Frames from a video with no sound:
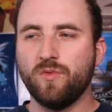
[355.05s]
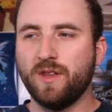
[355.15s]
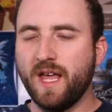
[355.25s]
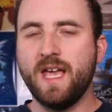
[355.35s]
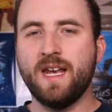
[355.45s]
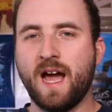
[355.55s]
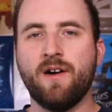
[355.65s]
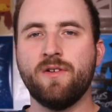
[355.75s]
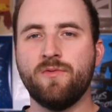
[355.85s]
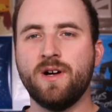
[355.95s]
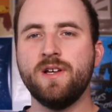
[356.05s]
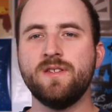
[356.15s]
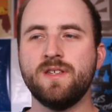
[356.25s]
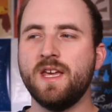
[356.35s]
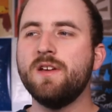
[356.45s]
laid out it
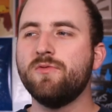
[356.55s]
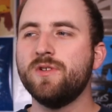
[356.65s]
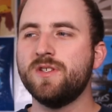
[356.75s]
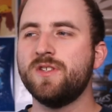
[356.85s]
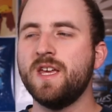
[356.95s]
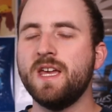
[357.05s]
was, it was